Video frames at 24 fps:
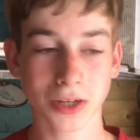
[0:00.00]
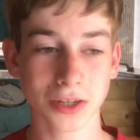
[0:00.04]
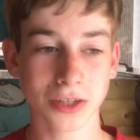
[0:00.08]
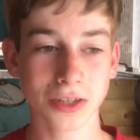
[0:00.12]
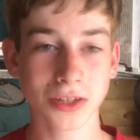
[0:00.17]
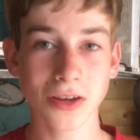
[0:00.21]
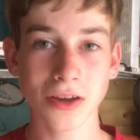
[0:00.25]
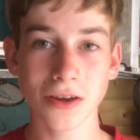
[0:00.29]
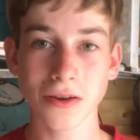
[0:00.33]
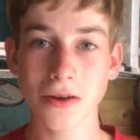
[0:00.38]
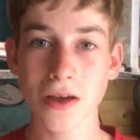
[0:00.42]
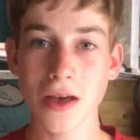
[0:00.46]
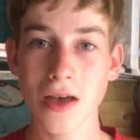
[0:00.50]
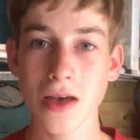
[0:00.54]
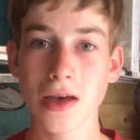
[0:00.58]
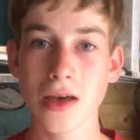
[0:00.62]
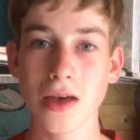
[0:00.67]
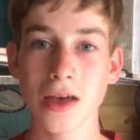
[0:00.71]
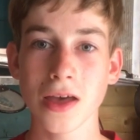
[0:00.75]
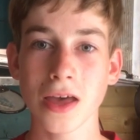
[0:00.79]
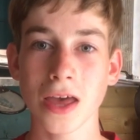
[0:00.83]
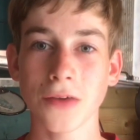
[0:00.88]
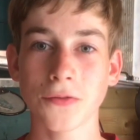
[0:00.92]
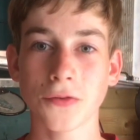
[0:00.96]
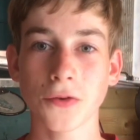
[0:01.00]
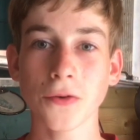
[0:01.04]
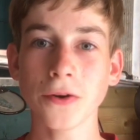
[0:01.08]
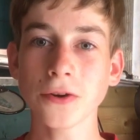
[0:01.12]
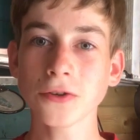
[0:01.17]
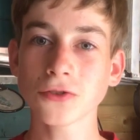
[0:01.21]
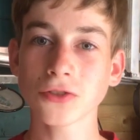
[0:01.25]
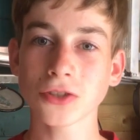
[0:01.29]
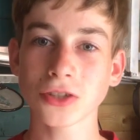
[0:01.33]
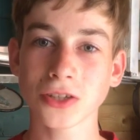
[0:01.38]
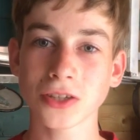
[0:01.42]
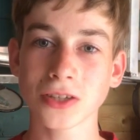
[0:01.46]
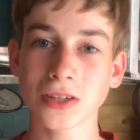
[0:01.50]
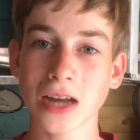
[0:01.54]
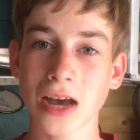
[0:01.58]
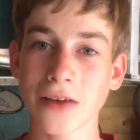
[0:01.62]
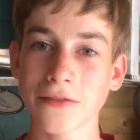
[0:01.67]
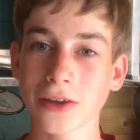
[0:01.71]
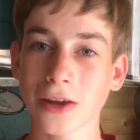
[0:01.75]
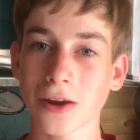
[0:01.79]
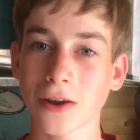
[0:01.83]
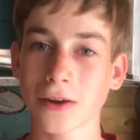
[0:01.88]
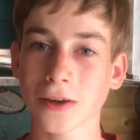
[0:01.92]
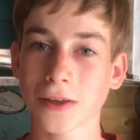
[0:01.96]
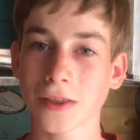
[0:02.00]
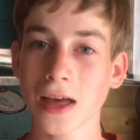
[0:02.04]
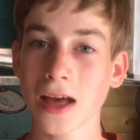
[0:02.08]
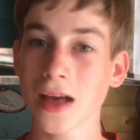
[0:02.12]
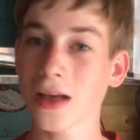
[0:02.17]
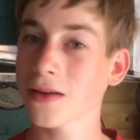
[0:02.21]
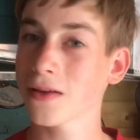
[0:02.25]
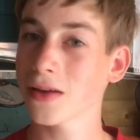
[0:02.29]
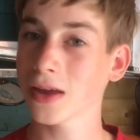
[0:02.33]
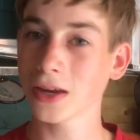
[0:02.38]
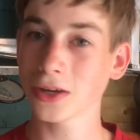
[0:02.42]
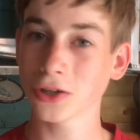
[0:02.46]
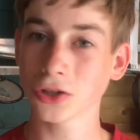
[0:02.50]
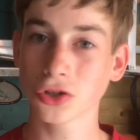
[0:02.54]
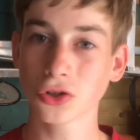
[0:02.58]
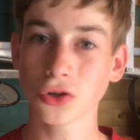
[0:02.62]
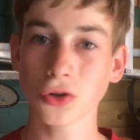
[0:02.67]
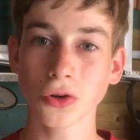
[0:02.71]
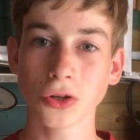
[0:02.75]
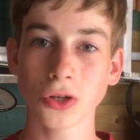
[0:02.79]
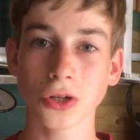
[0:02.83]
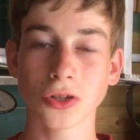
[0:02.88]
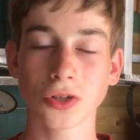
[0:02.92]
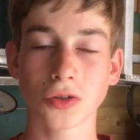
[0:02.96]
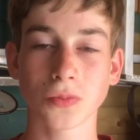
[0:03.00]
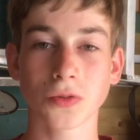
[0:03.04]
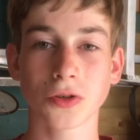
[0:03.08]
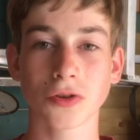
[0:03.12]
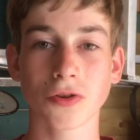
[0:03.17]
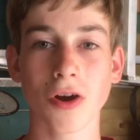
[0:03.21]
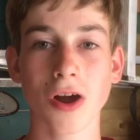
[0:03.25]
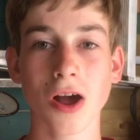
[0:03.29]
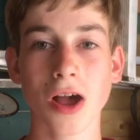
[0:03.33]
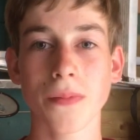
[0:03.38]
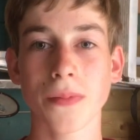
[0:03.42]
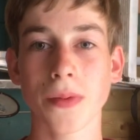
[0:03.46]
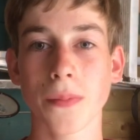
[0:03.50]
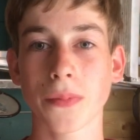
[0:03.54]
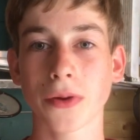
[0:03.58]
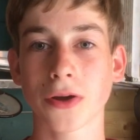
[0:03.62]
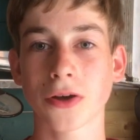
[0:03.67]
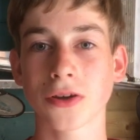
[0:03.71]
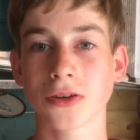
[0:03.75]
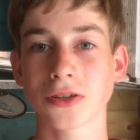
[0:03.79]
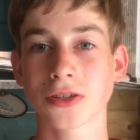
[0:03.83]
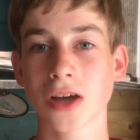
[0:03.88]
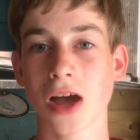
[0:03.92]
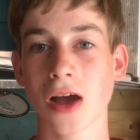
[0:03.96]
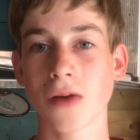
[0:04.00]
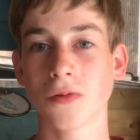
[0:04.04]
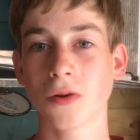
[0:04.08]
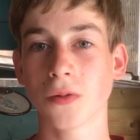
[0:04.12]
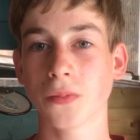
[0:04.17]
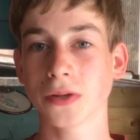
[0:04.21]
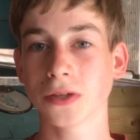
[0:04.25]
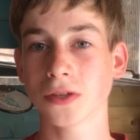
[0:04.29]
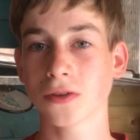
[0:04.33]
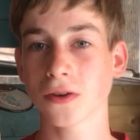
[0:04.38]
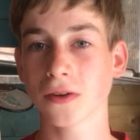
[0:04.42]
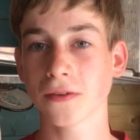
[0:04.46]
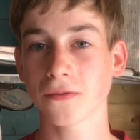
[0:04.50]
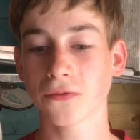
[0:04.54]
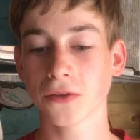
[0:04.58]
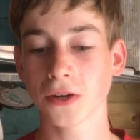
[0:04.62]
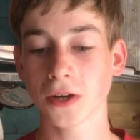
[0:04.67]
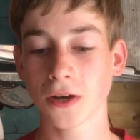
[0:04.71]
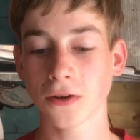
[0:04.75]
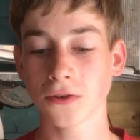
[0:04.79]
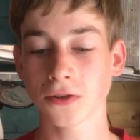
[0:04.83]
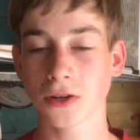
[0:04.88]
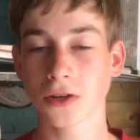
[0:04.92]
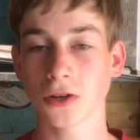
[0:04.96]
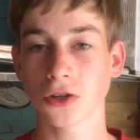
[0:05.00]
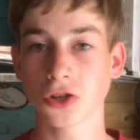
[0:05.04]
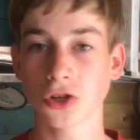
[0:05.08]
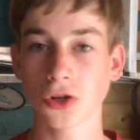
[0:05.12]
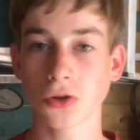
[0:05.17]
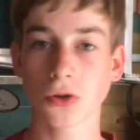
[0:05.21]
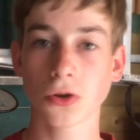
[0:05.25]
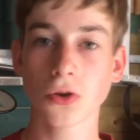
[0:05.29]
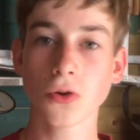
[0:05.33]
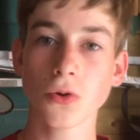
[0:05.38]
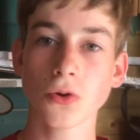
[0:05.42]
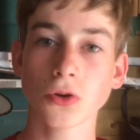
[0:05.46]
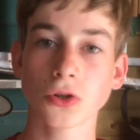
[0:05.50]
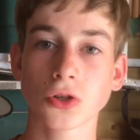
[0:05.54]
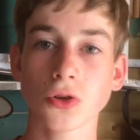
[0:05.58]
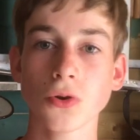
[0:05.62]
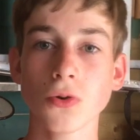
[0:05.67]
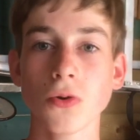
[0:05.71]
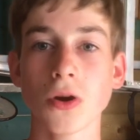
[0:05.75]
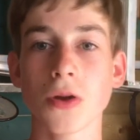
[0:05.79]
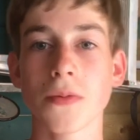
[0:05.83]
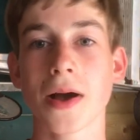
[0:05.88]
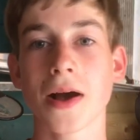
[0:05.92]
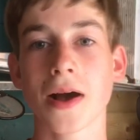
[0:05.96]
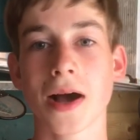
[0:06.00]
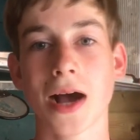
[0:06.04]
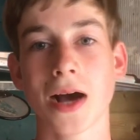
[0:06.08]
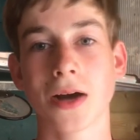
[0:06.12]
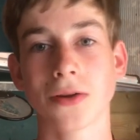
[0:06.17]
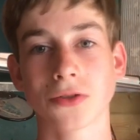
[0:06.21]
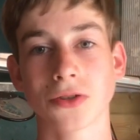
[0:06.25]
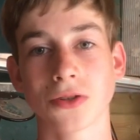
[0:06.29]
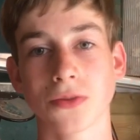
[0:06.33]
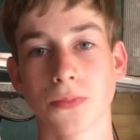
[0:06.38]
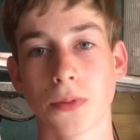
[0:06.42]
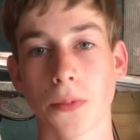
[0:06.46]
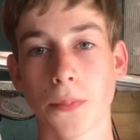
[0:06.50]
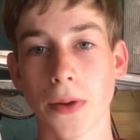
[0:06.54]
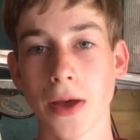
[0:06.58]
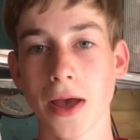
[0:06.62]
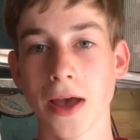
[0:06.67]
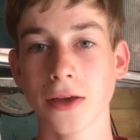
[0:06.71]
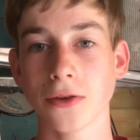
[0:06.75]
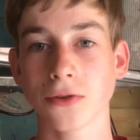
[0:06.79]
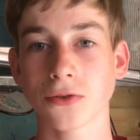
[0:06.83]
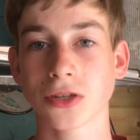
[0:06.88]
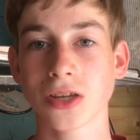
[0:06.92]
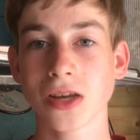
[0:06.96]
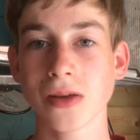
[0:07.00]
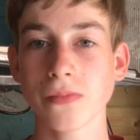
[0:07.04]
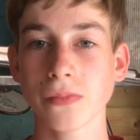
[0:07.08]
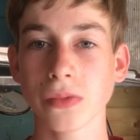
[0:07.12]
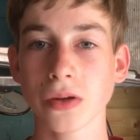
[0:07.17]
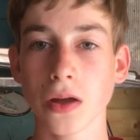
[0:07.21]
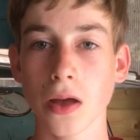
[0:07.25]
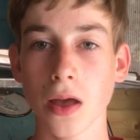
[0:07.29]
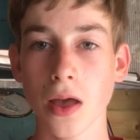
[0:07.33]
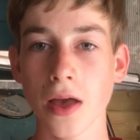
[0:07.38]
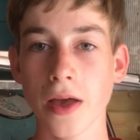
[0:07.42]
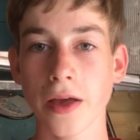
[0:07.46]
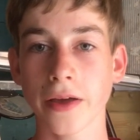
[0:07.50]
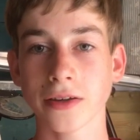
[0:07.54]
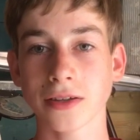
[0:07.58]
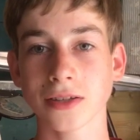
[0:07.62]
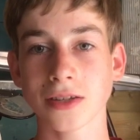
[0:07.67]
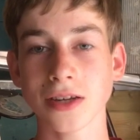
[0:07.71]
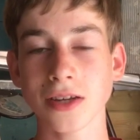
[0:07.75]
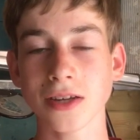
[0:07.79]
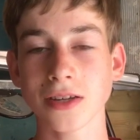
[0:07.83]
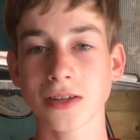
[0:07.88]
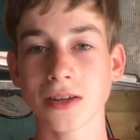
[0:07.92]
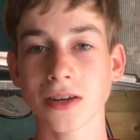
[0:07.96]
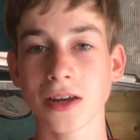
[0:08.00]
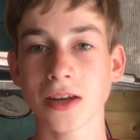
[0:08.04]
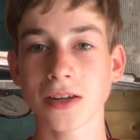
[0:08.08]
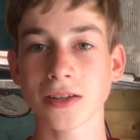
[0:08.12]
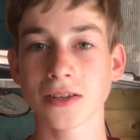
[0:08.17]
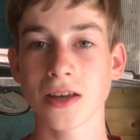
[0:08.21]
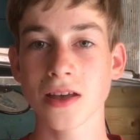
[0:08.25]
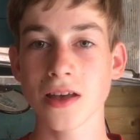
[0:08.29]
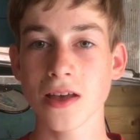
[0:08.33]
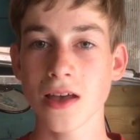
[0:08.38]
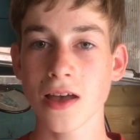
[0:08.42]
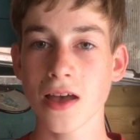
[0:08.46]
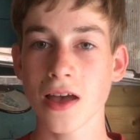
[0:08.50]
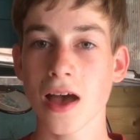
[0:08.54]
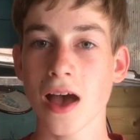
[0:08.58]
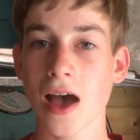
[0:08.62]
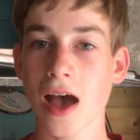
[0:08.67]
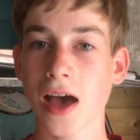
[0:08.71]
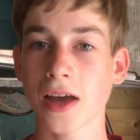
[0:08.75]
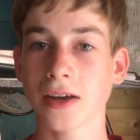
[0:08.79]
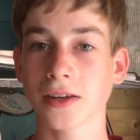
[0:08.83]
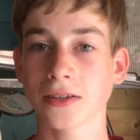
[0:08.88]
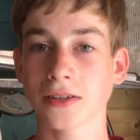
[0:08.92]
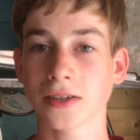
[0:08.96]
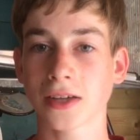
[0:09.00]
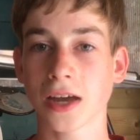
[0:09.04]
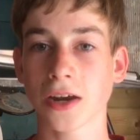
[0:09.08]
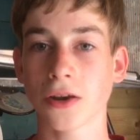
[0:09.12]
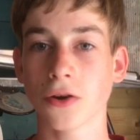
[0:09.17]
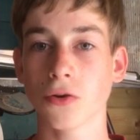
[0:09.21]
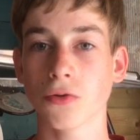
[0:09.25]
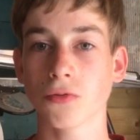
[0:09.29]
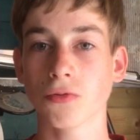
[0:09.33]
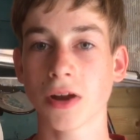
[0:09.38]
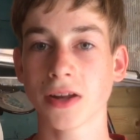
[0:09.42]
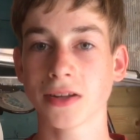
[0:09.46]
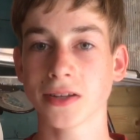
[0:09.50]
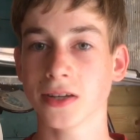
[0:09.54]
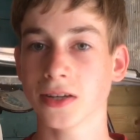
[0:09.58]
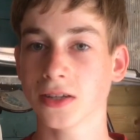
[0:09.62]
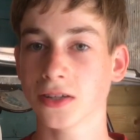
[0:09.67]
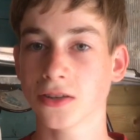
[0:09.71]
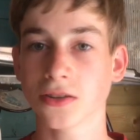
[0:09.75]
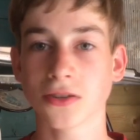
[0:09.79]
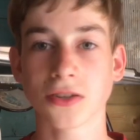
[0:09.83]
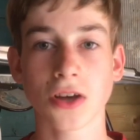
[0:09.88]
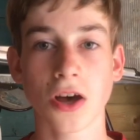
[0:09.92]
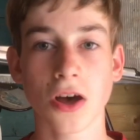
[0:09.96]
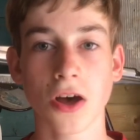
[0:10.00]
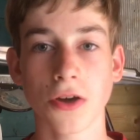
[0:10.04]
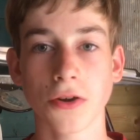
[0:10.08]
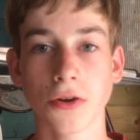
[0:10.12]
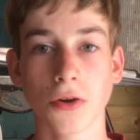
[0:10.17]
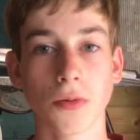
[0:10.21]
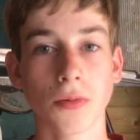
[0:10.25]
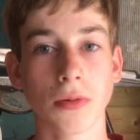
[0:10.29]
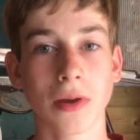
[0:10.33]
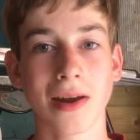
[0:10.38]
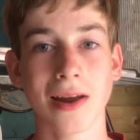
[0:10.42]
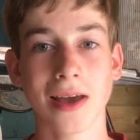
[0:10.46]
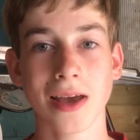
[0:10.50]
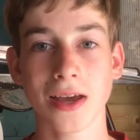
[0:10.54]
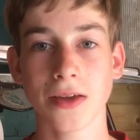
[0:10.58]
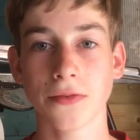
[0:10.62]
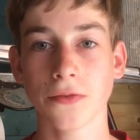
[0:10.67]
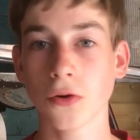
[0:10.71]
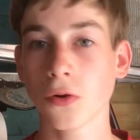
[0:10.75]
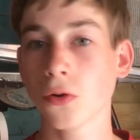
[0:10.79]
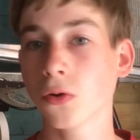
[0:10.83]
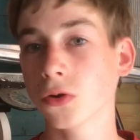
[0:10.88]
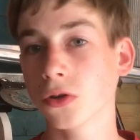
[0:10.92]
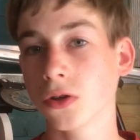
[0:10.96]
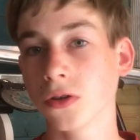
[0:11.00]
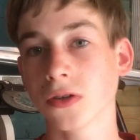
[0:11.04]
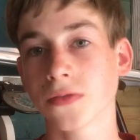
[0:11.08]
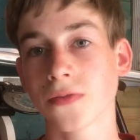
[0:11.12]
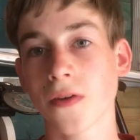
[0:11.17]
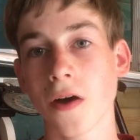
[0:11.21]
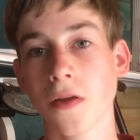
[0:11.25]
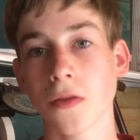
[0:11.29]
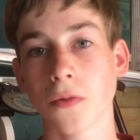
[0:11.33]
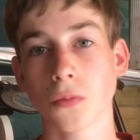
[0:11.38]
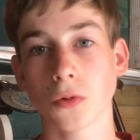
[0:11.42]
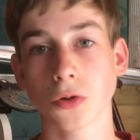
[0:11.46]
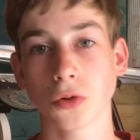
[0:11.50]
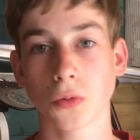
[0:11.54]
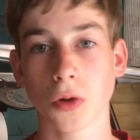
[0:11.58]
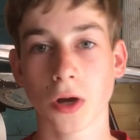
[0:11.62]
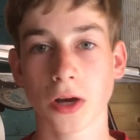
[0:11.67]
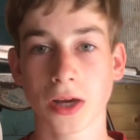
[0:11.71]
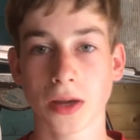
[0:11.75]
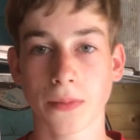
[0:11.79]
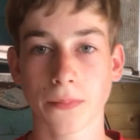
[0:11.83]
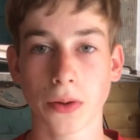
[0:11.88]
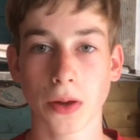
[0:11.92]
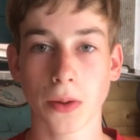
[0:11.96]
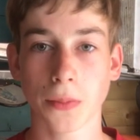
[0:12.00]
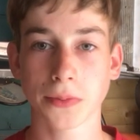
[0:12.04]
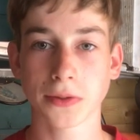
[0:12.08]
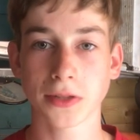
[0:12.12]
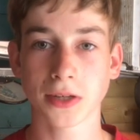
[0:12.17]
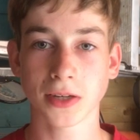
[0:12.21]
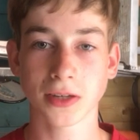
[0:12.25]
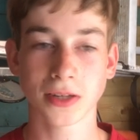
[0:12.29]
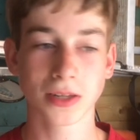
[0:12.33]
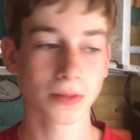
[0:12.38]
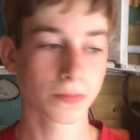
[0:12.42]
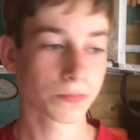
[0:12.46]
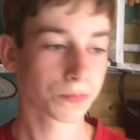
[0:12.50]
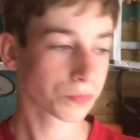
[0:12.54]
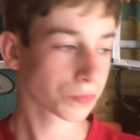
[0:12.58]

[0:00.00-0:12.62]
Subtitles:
So if you're interested in having a look at that, ensure you subscribe because I will be doing videos in due course all about how to prepare your timber, season it, and get it all ready to turn on the lathe or use for other woodworking purposes.